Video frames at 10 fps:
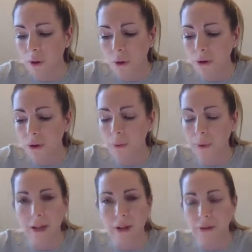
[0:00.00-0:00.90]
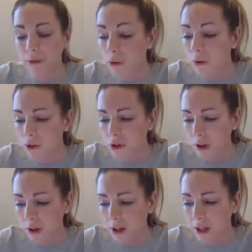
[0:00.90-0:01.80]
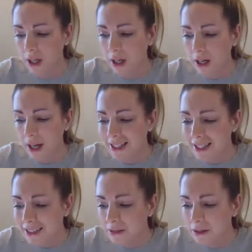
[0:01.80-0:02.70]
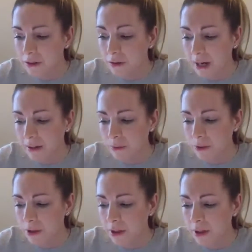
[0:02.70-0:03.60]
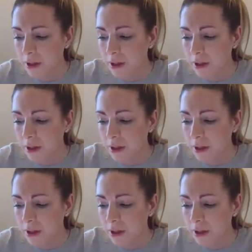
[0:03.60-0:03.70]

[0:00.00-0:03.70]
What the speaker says: all the way through the dog and into the ground